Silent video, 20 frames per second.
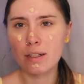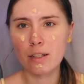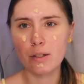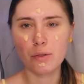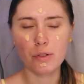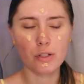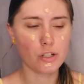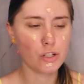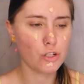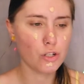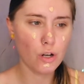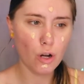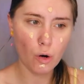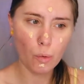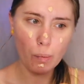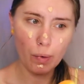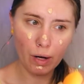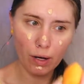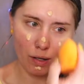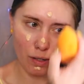There was no
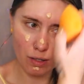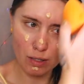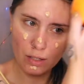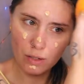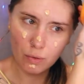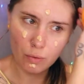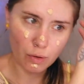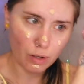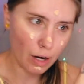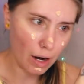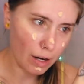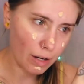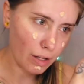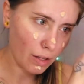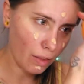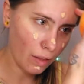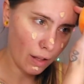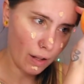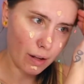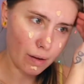bugs or
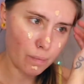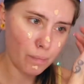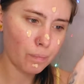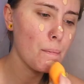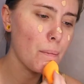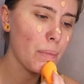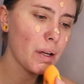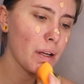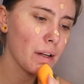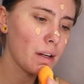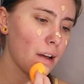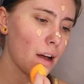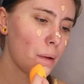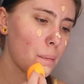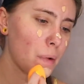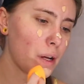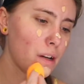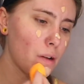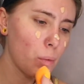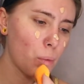anything, but
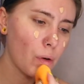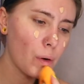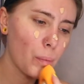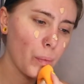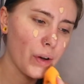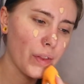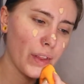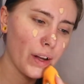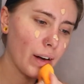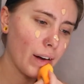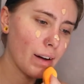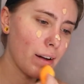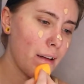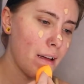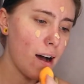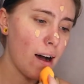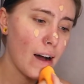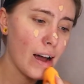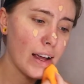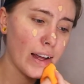coming to warm weather
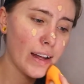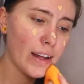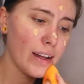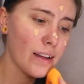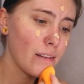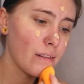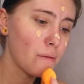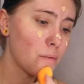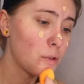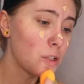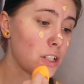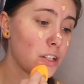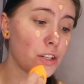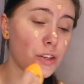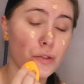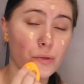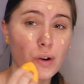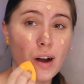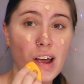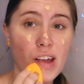I was
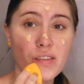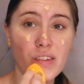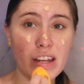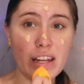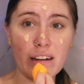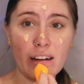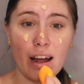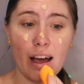thriving.